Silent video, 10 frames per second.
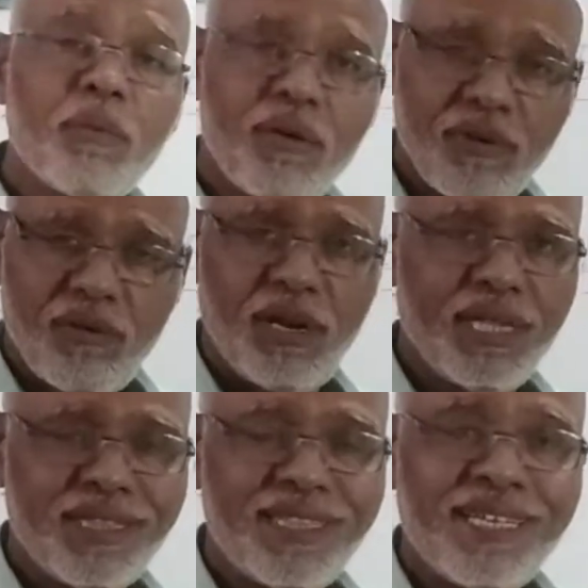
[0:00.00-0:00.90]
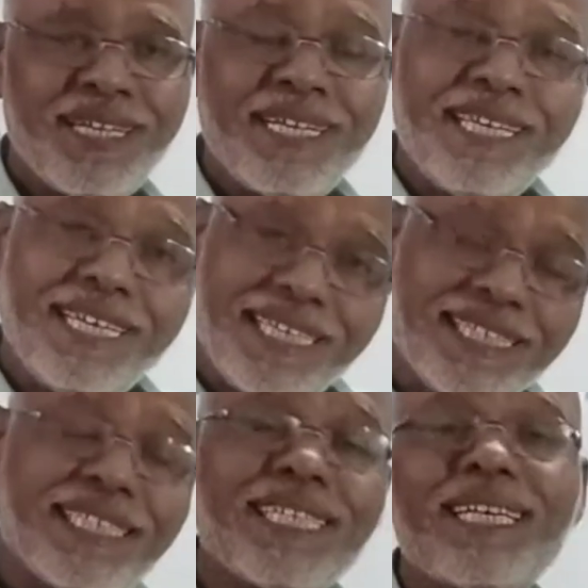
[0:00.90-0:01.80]
wavelength
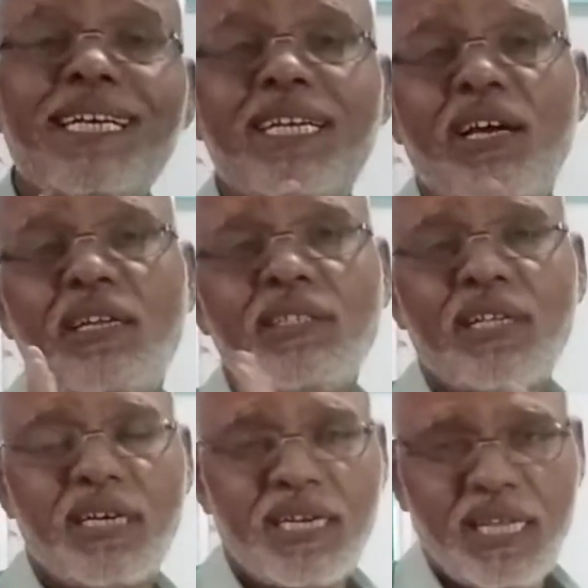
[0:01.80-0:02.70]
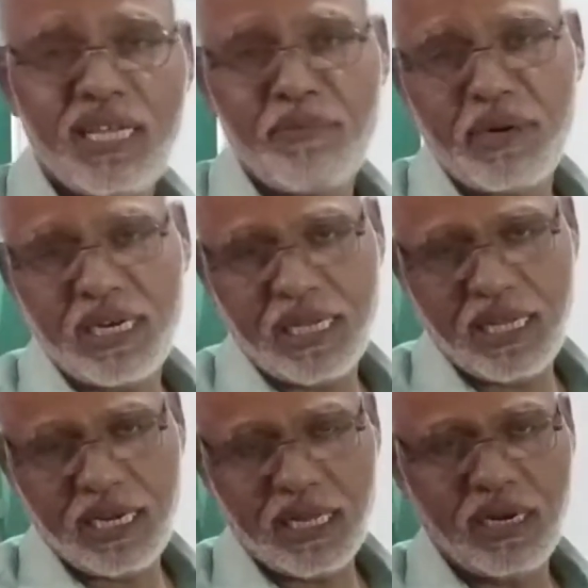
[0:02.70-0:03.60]
incident on certain
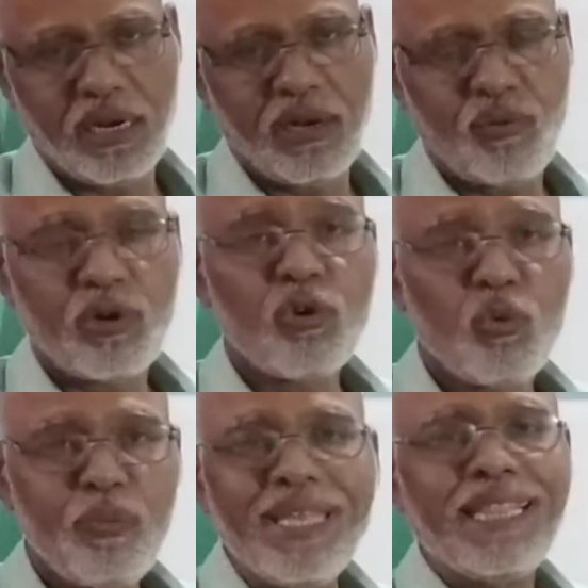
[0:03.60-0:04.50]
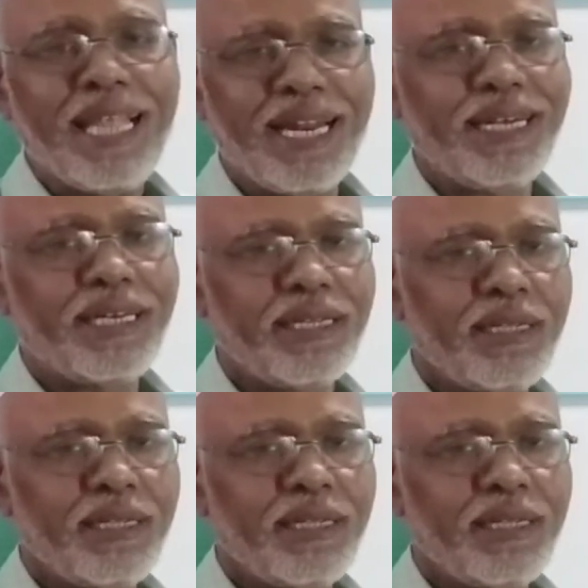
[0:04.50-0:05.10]
material. What do you mean that?